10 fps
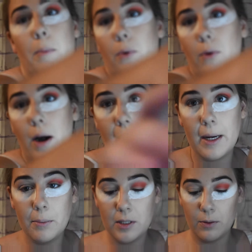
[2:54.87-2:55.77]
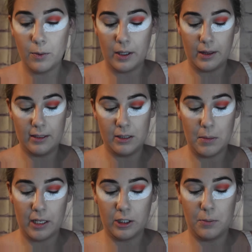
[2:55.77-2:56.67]
primed with the
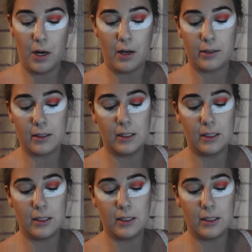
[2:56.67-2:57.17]
Smashbox